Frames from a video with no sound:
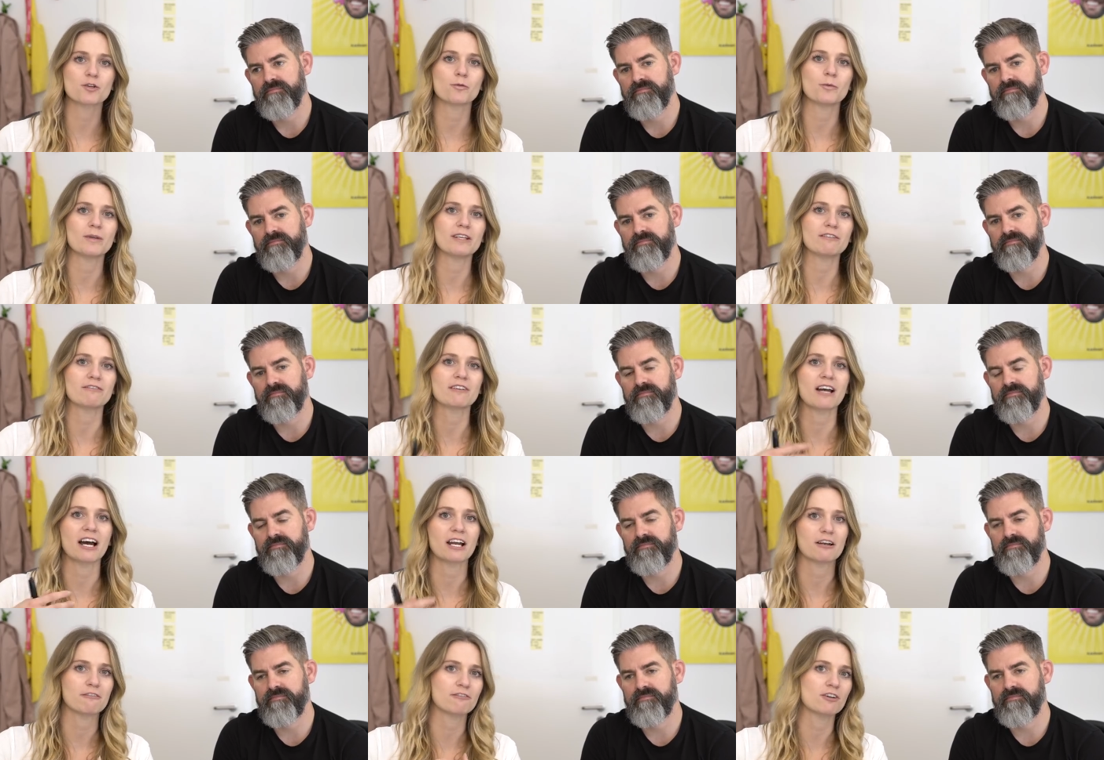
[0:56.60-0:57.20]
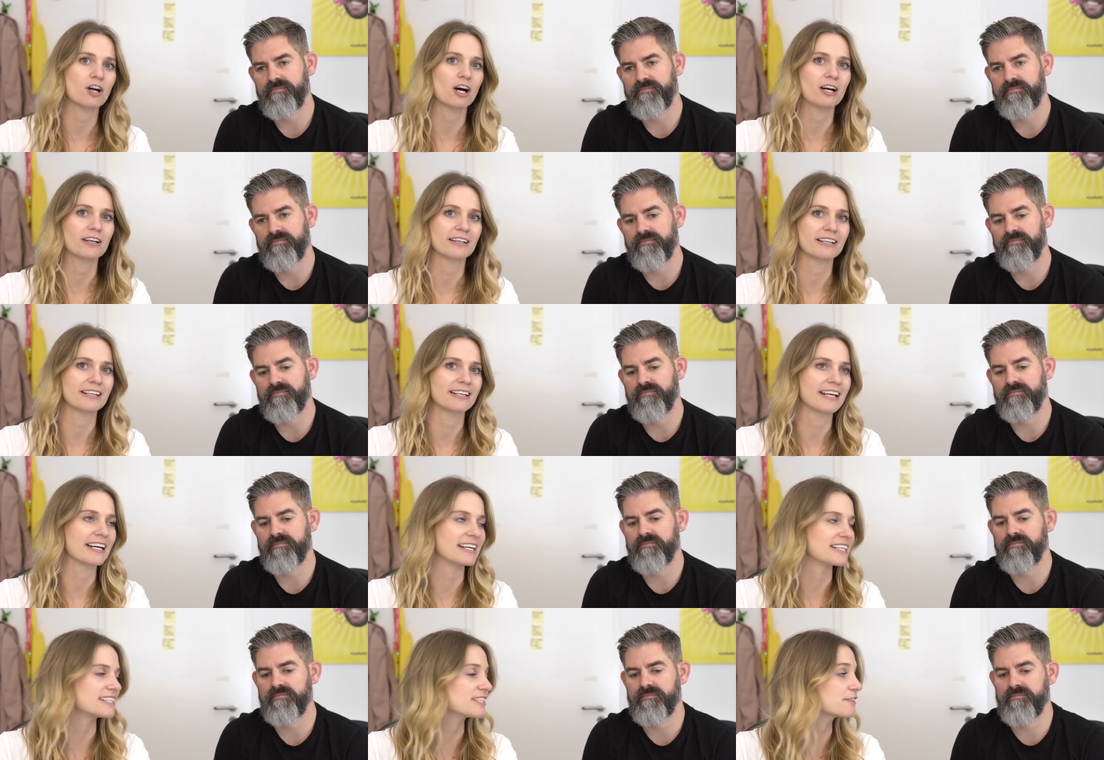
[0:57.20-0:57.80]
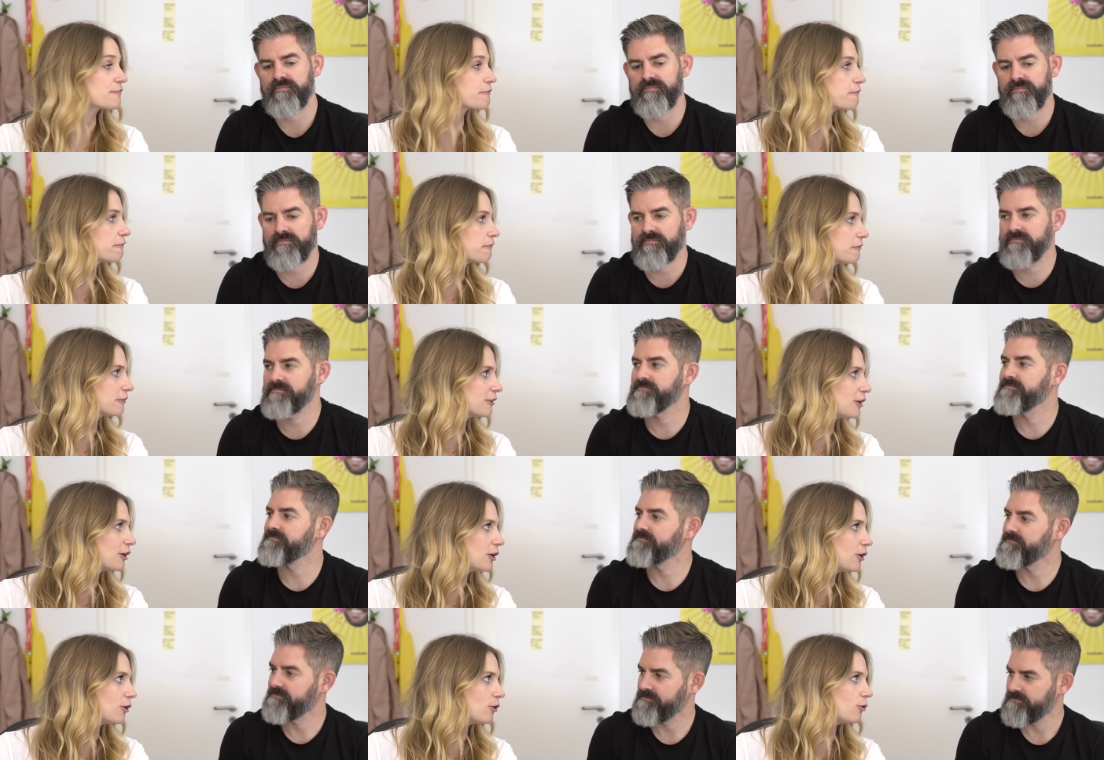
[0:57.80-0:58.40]
Speaker 1: so we've kind of gotten a nice
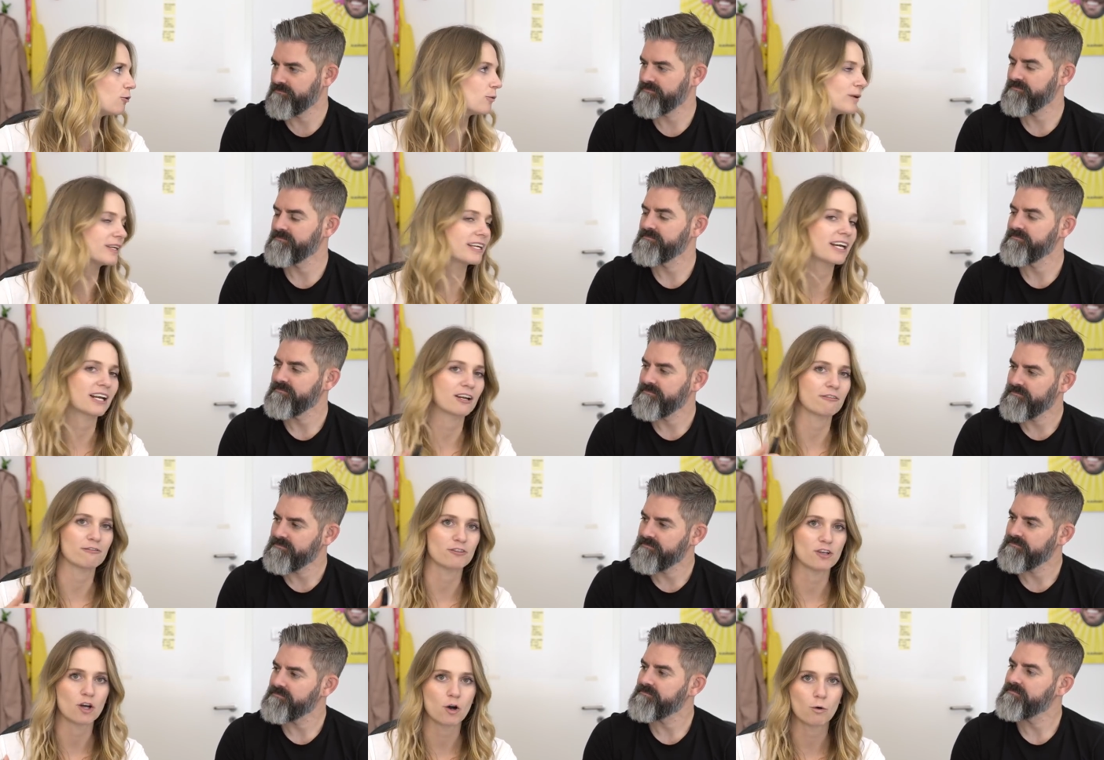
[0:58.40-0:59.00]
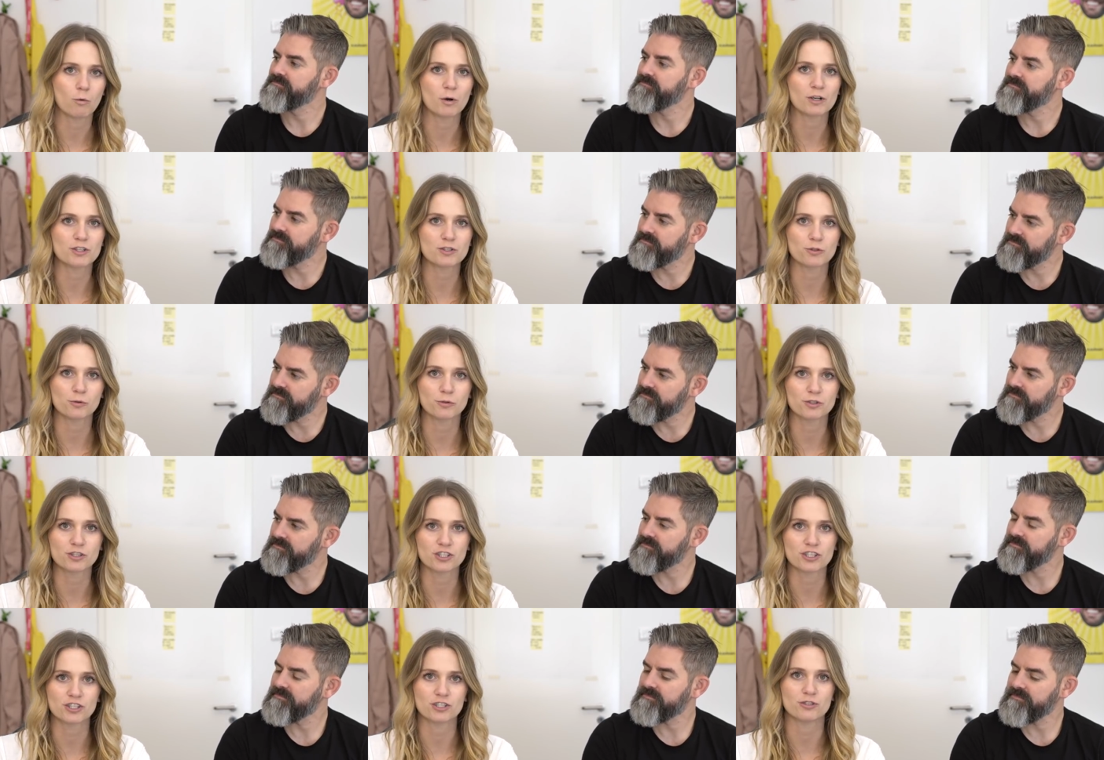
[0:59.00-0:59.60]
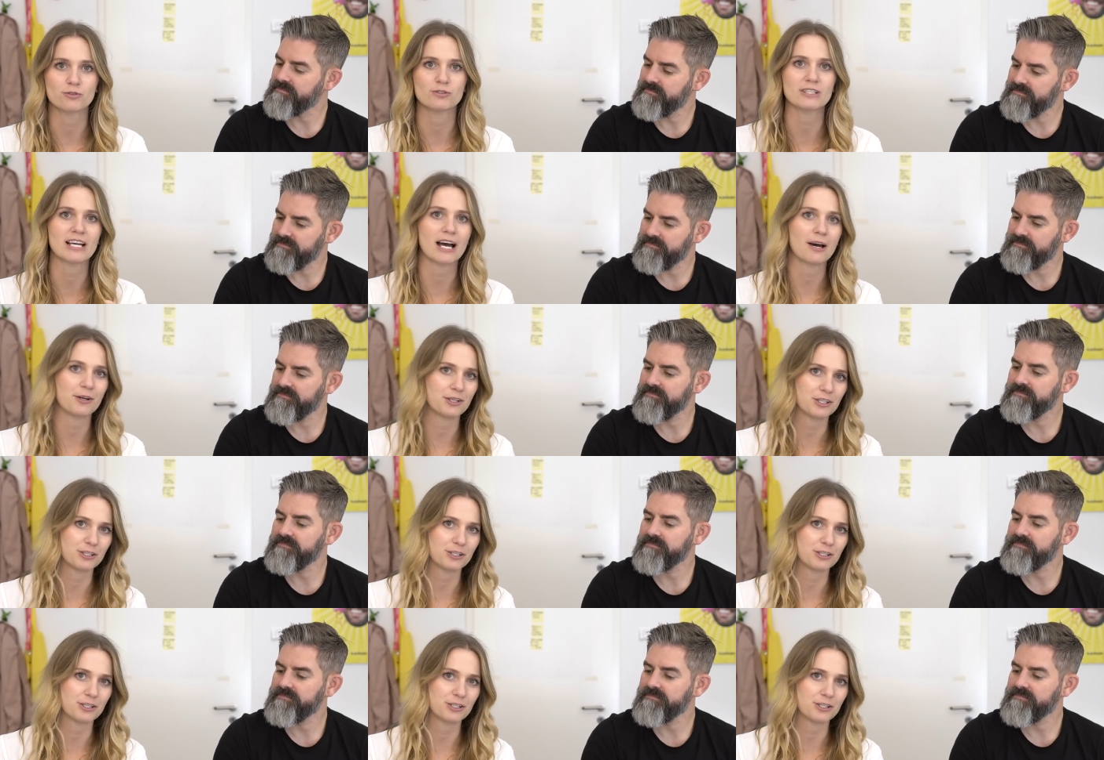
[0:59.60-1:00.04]
flow. We kind of know what tools to use, how